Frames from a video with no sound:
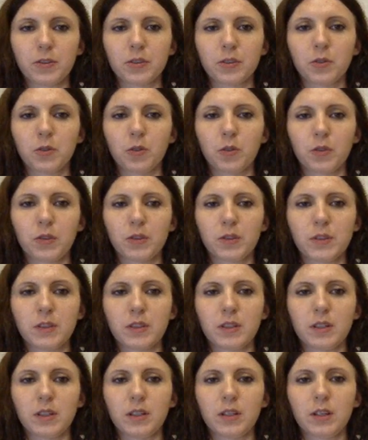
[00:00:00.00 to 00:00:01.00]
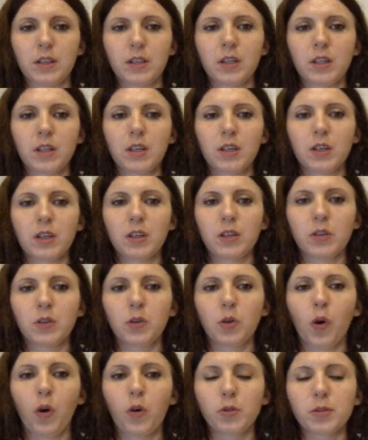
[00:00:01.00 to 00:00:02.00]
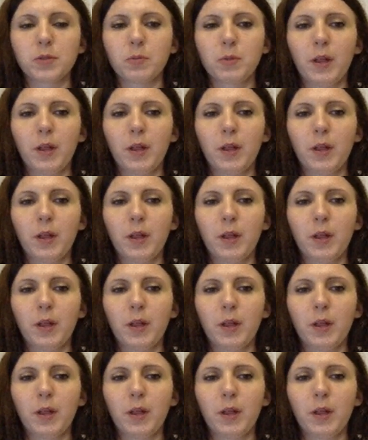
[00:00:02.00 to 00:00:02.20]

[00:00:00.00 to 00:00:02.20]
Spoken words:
course, you also